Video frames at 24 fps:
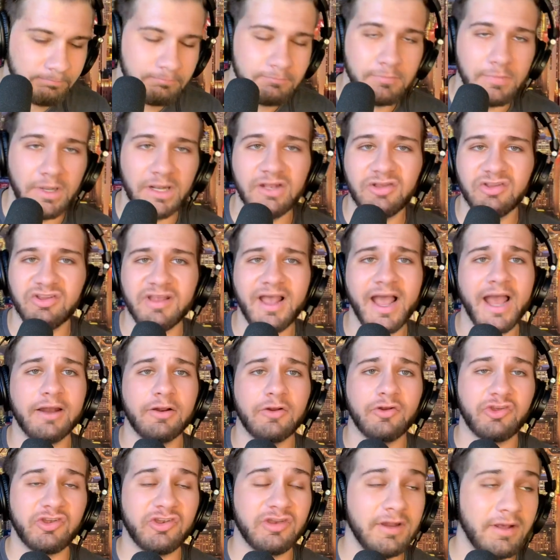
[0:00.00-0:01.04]

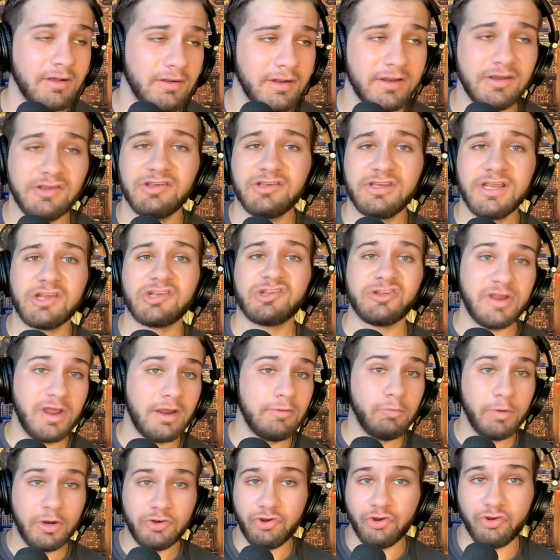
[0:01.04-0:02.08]
Insiders still insisted,
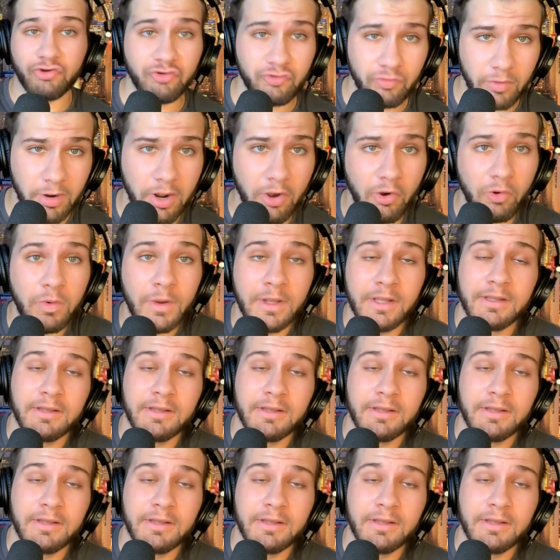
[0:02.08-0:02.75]
which is true,